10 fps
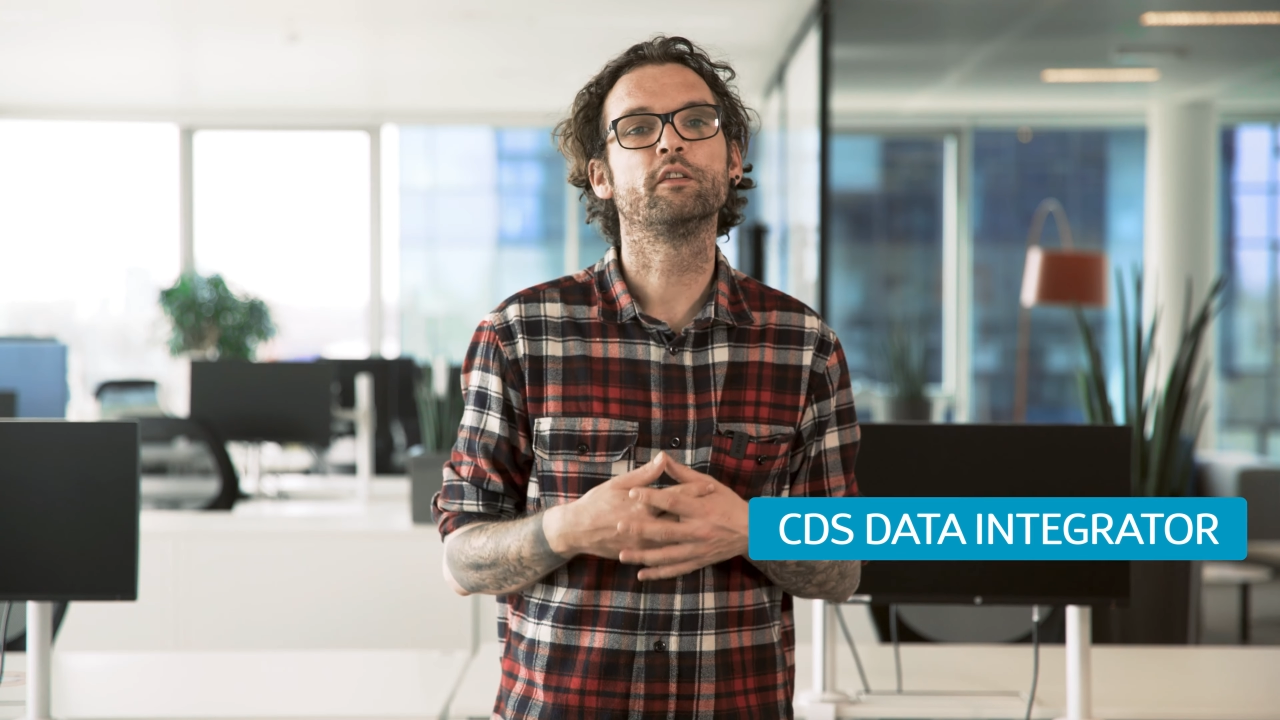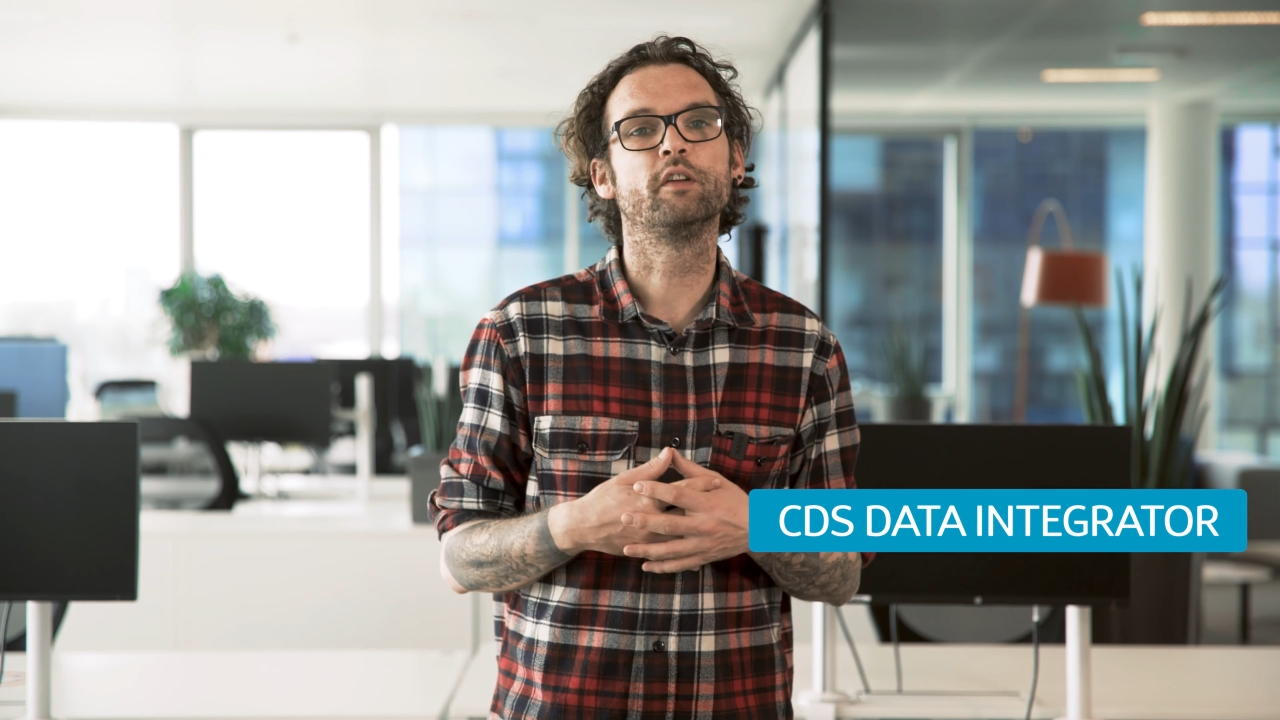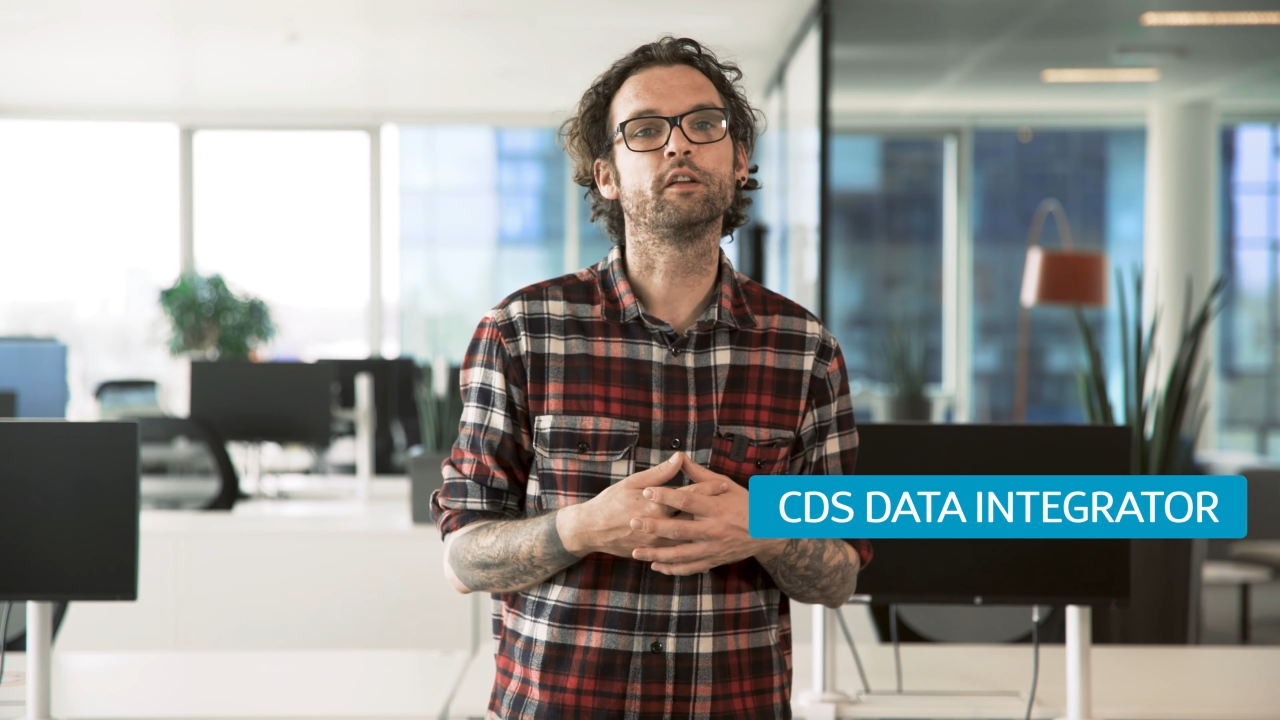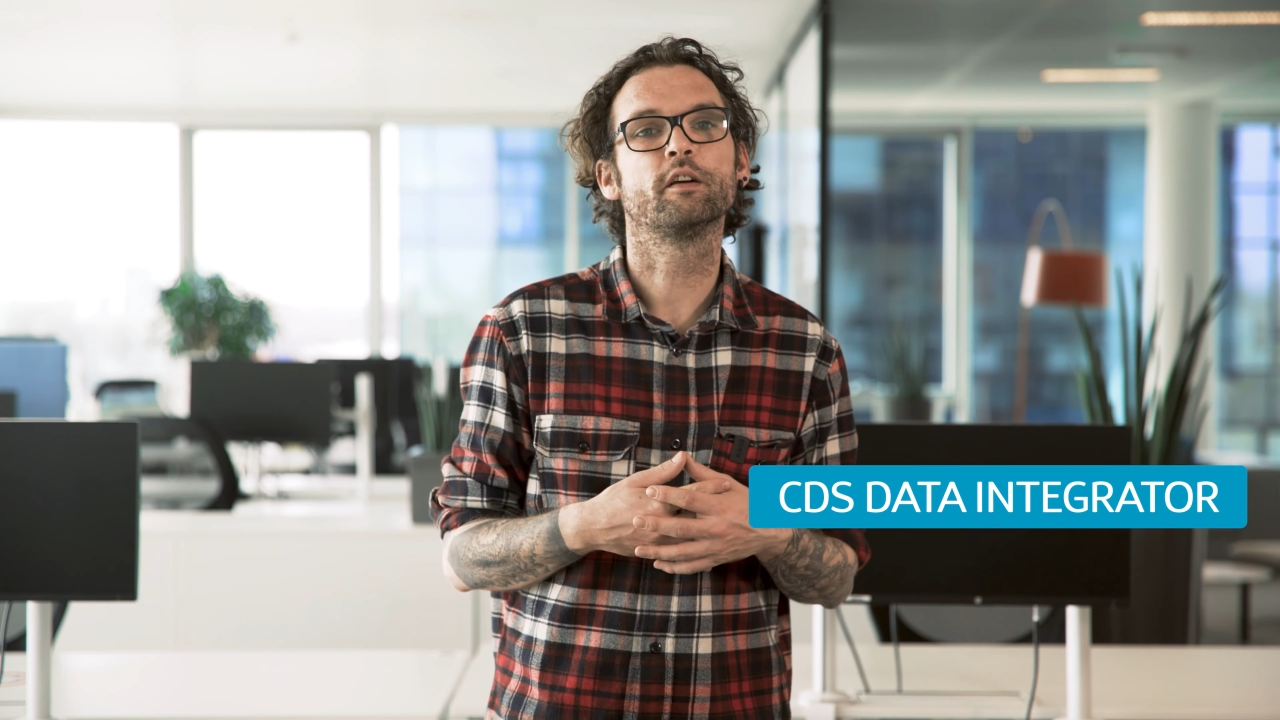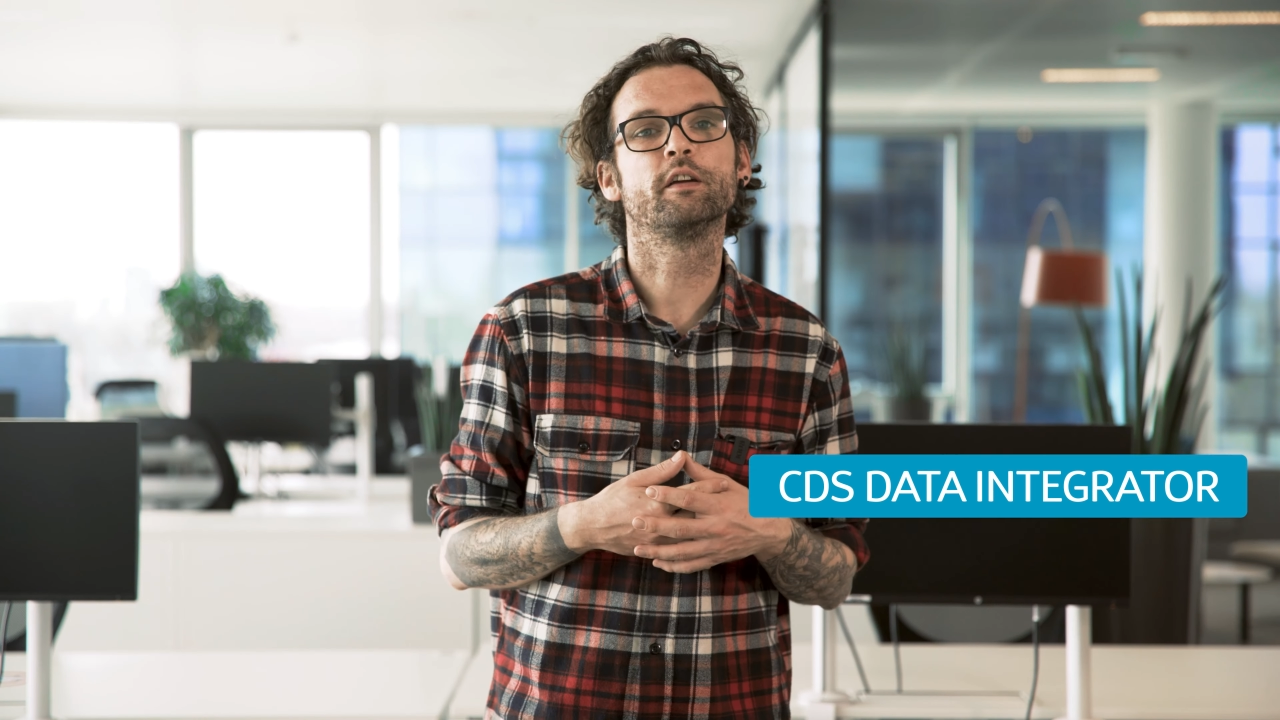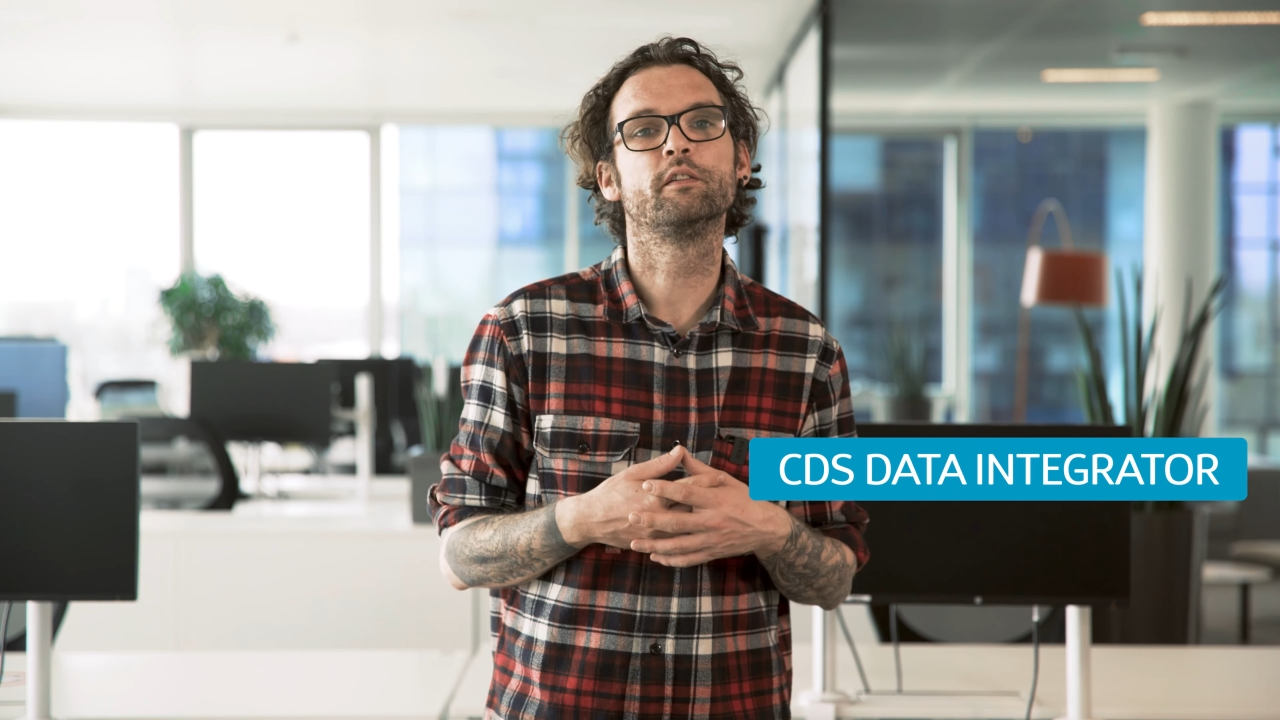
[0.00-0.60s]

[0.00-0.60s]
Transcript: Data